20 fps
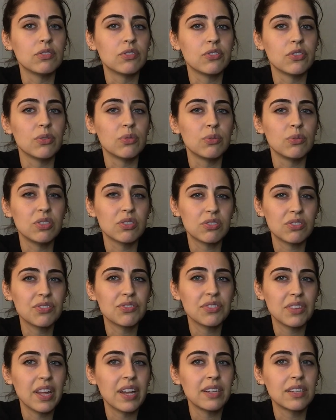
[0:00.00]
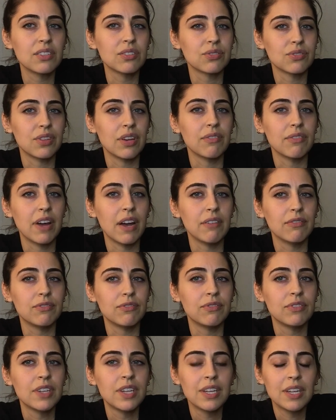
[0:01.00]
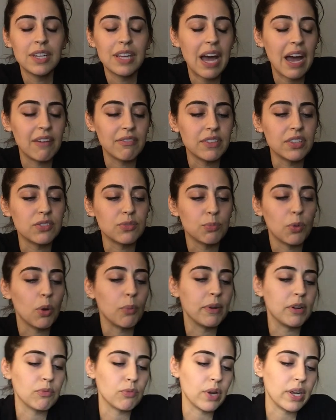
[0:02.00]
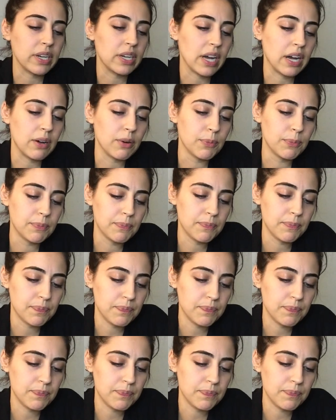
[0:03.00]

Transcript: So you're just letting yourself have have this moment right now.